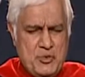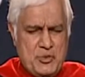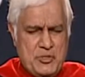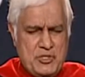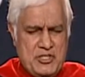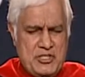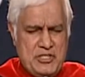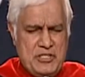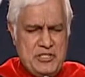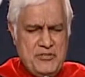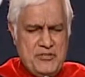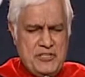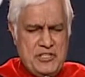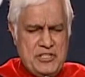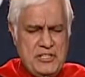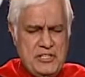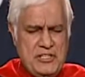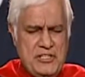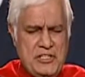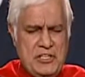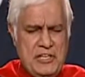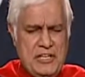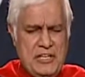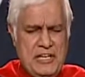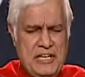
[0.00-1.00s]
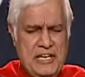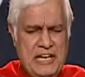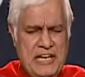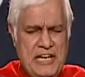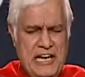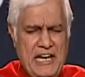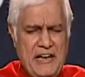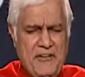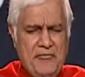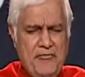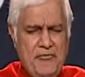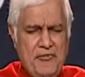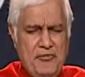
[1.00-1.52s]
was given,
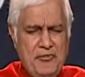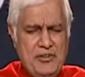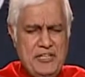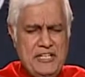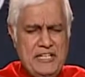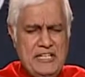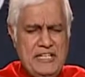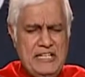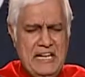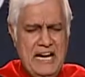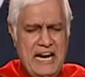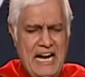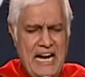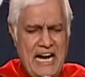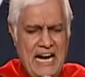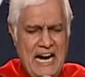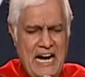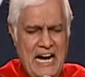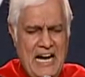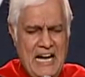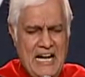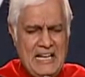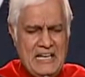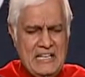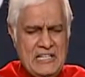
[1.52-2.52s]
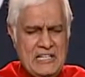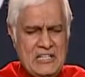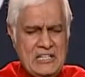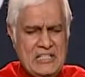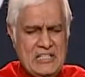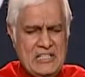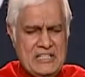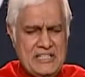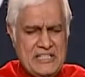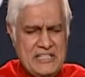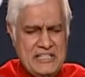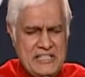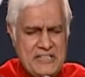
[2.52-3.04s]
every aisle
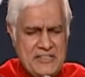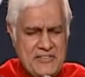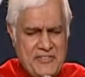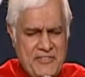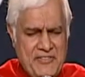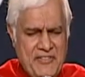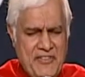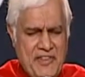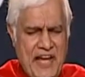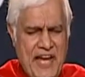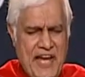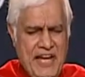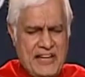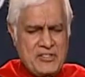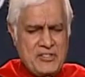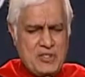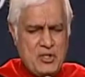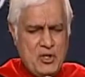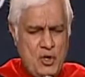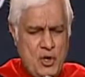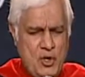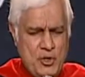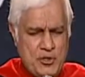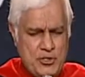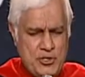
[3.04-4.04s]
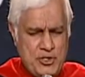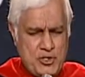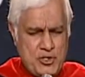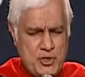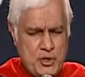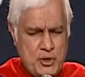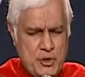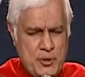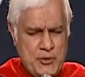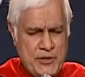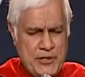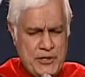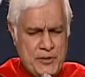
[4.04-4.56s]
in that
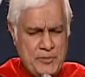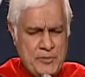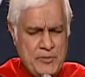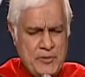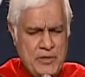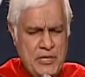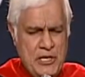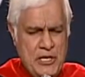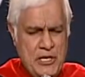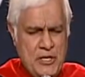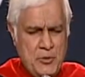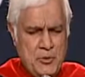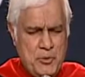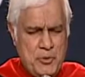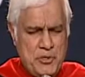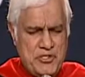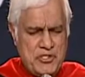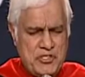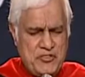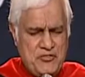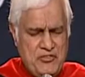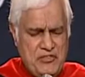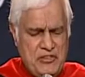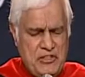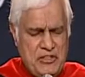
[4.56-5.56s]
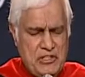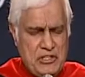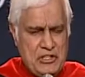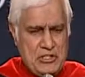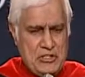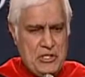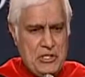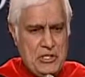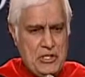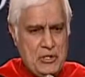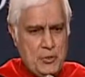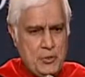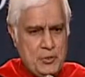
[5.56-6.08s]
auditorium was
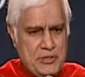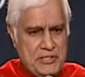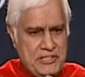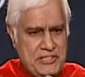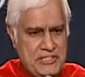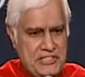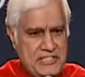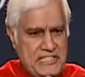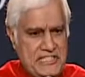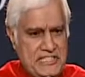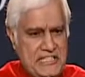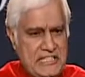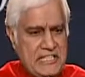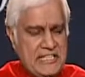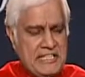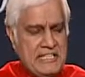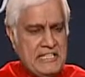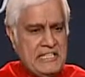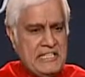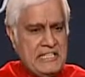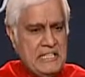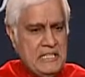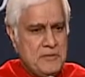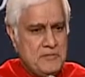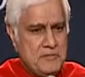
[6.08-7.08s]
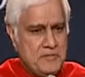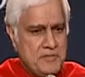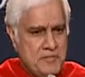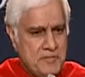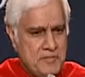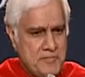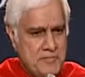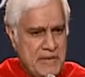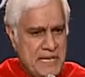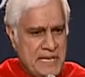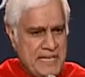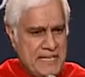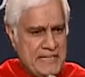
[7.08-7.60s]
filled with kneeling
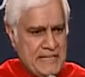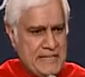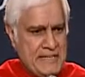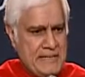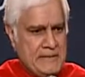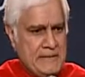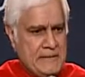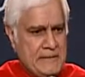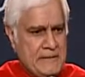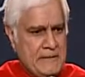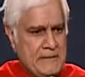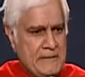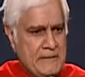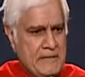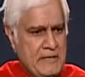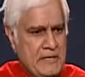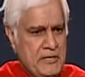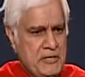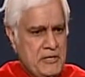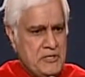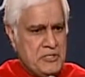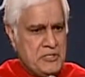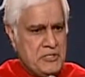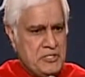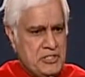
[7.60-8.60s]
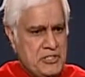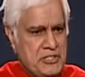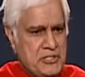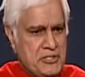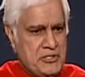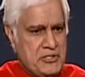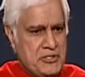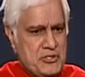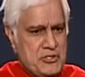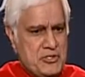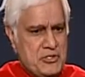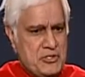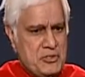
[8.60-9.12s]
men,
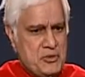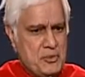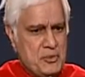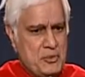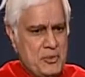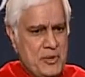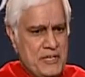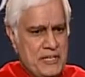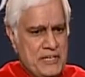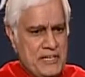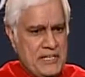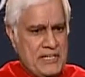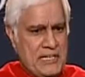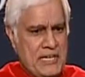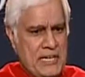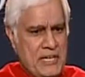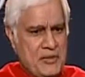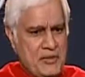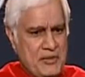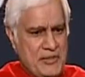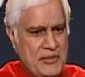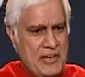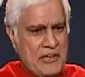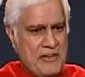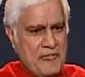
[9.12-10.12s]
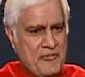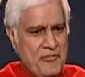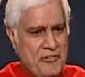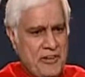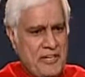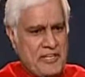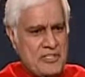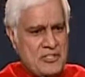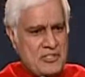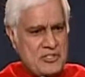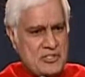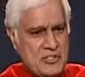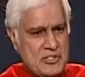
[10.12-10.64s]
tears running down their
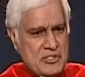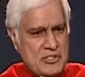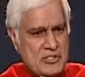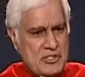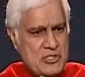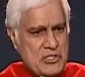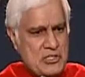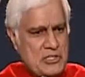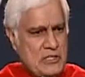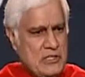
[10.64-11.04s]
faces,